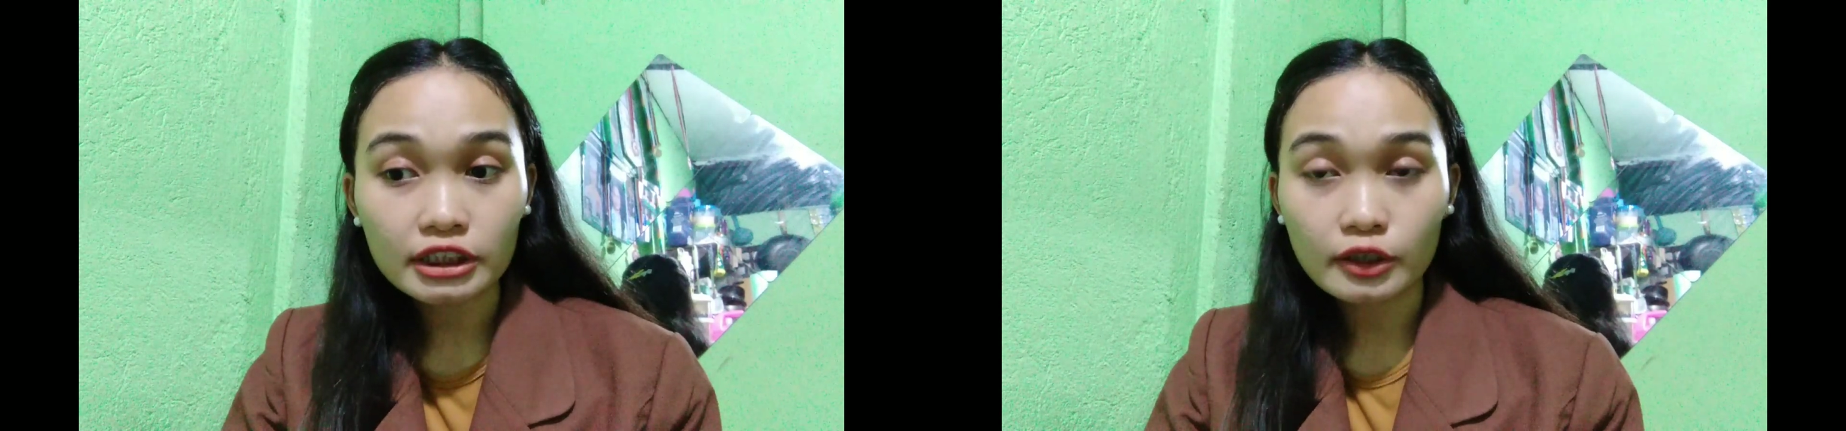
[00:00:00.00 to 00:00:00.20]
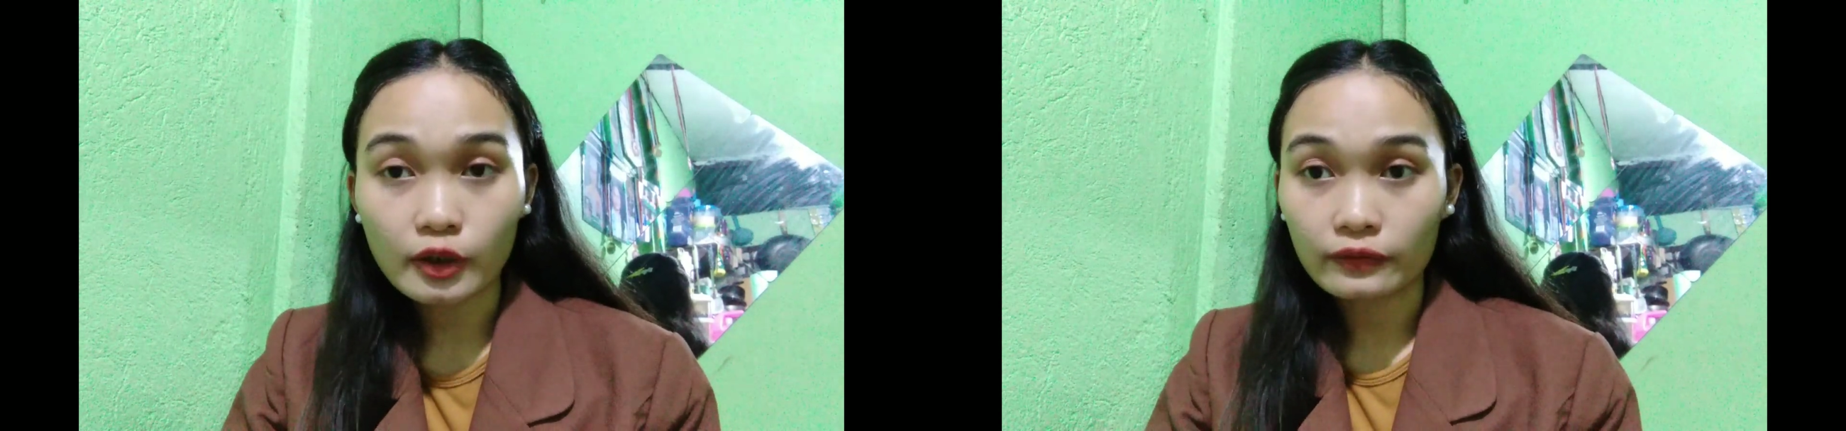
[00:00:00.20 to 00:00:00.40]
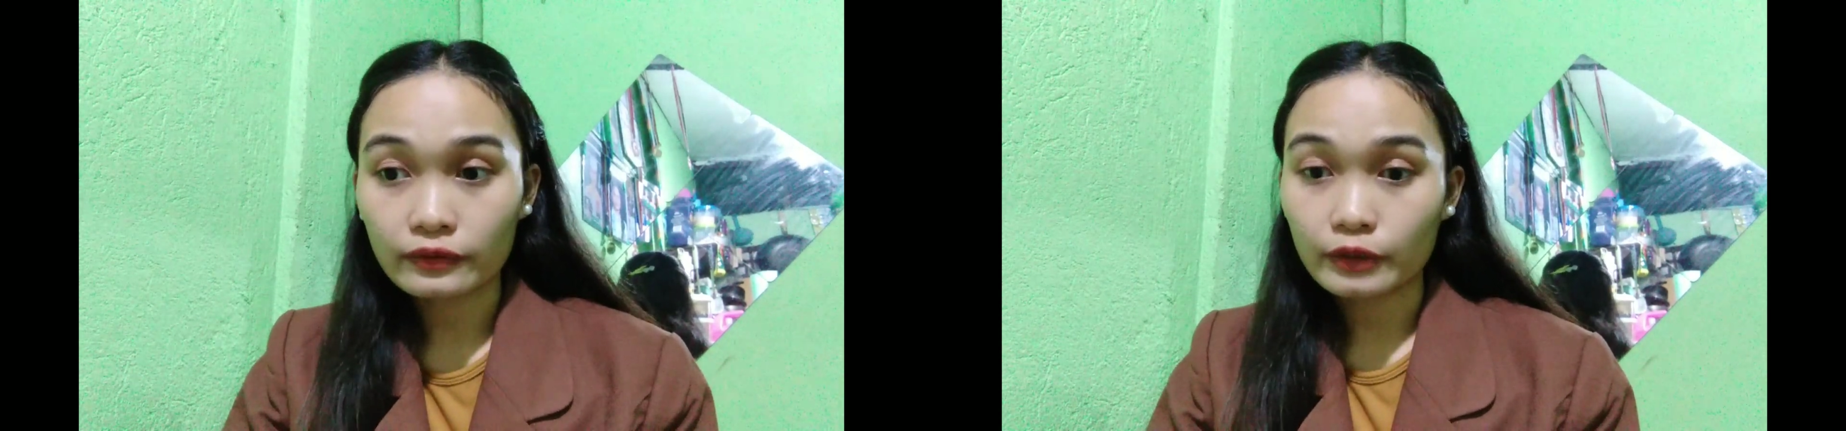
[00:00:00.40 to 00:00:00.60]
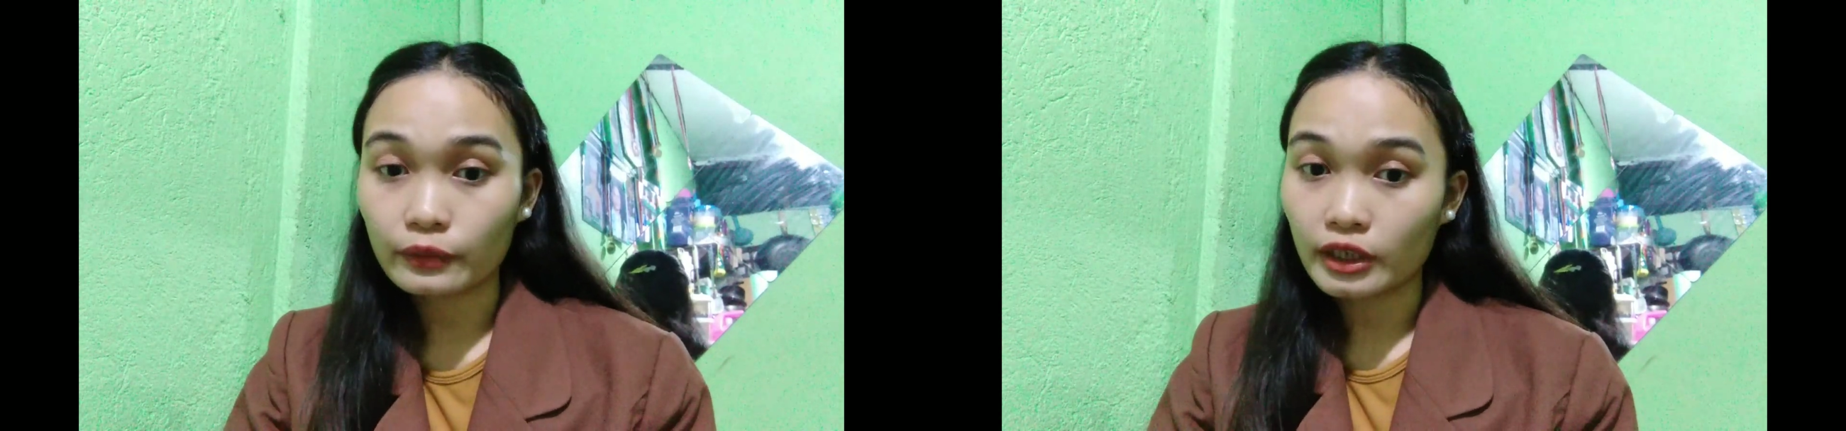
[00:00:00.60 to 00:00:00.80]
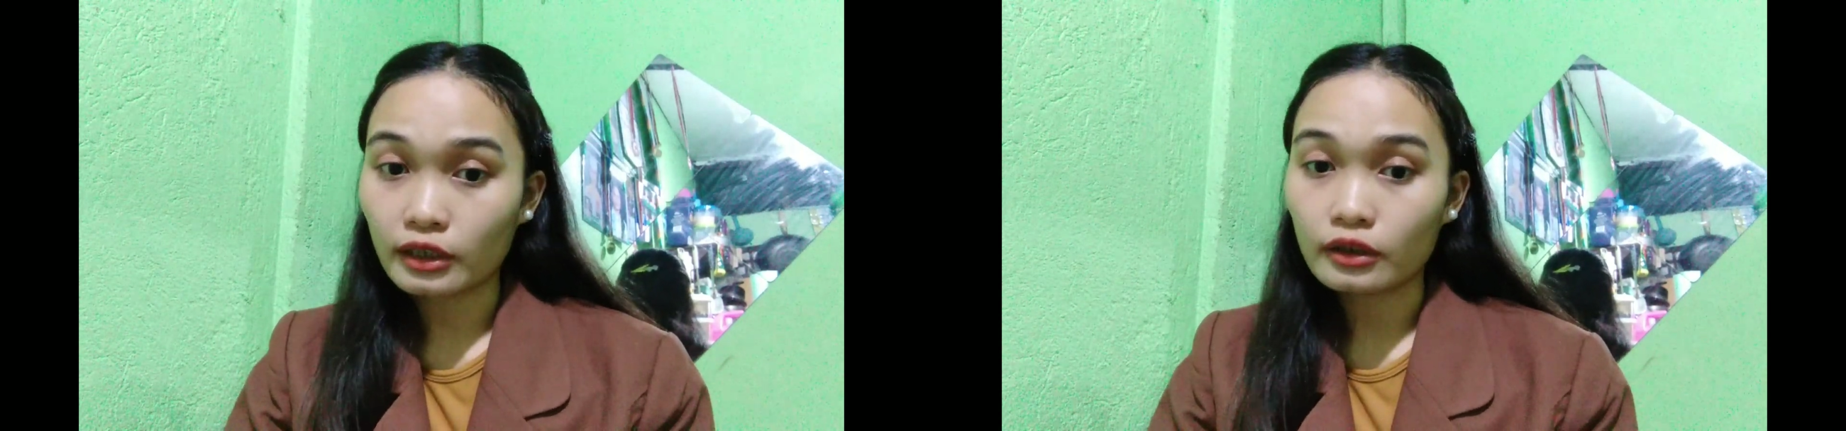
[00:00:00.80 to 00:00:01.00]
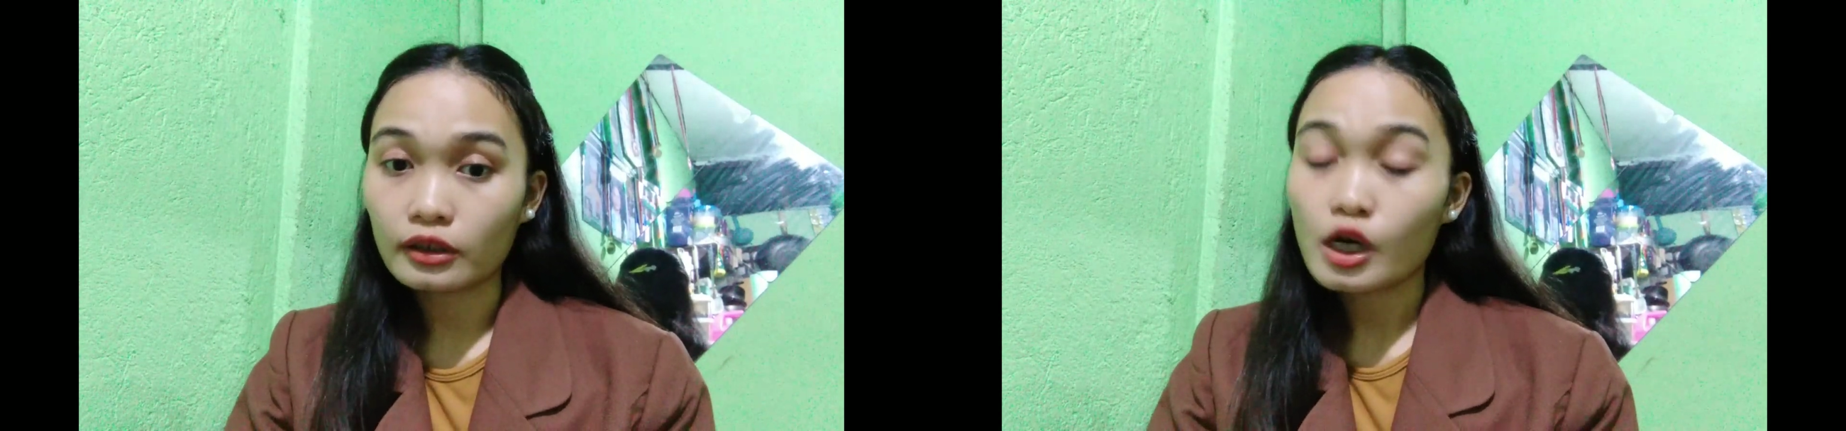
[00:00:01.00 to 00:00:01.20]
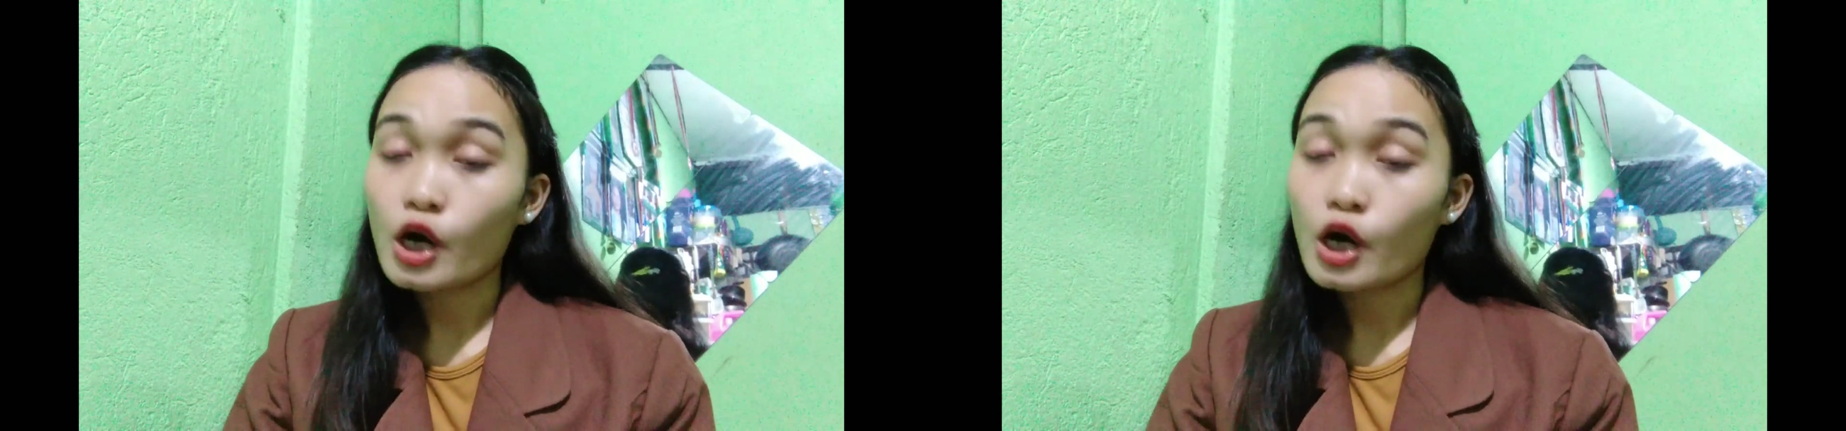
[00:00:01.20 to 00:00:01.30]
in conflict with the law,